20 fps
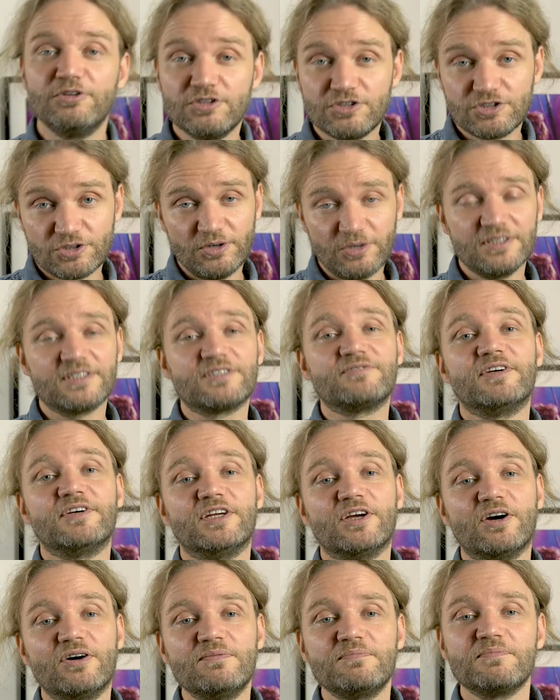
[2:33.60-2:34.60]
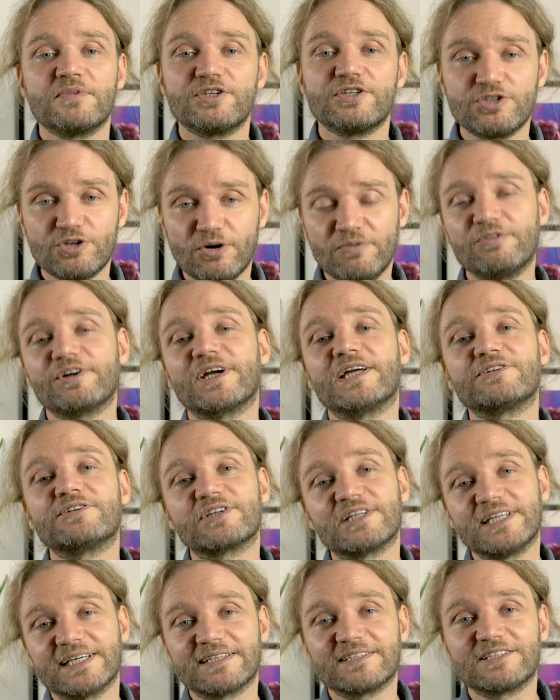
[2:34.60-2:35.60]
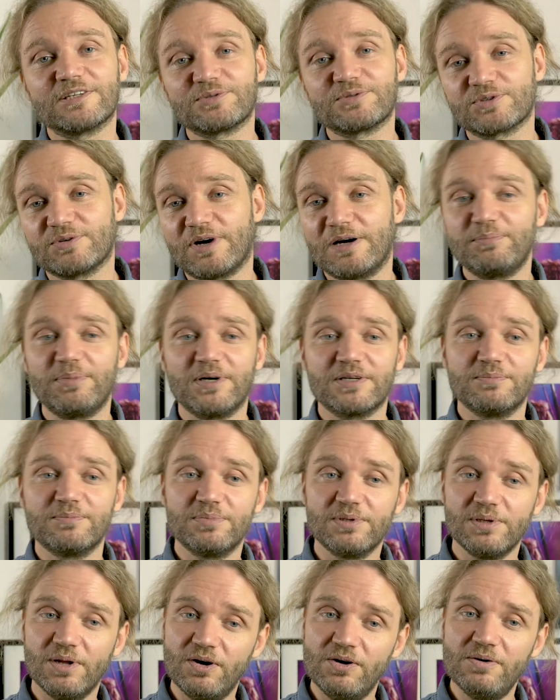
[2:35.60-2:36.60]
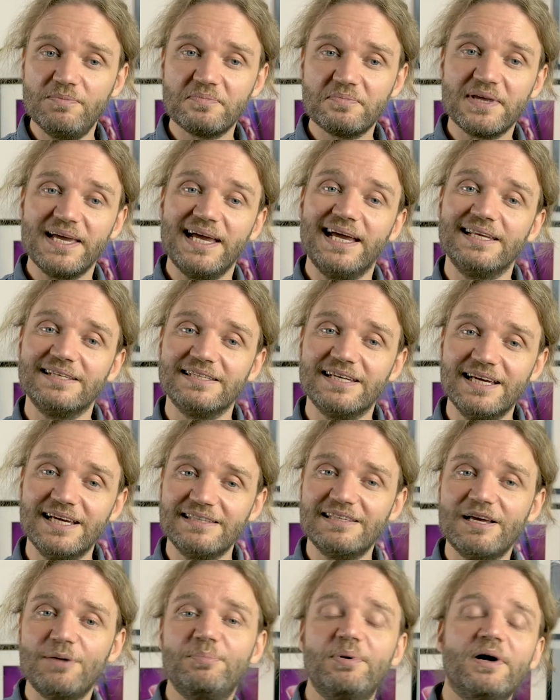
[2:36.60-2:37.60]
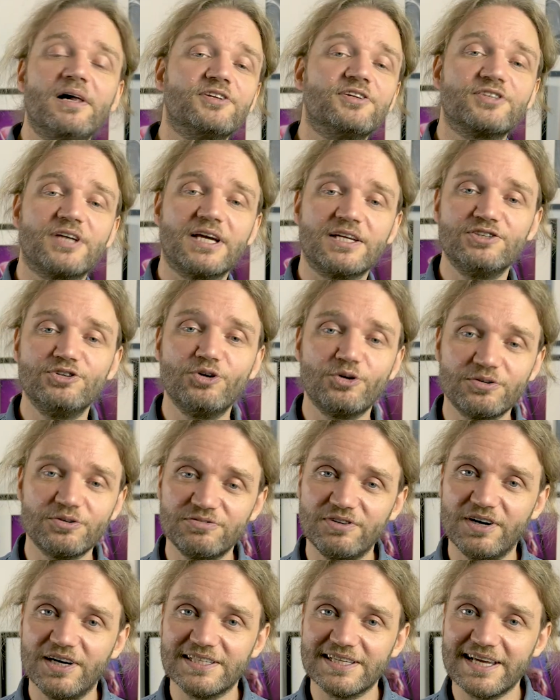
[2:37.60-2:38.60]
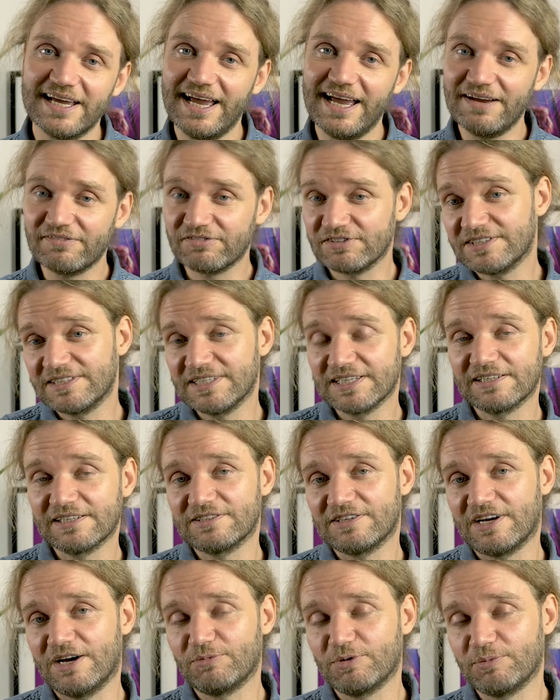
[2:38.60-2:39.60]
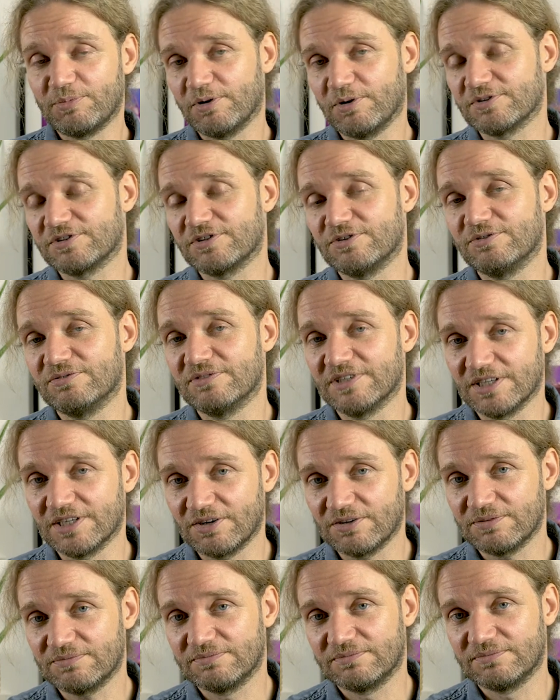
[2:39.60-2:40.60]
enjoyed this video, don't forget to click the subscribe button below and hit that bell to get notified every single time we post a new video.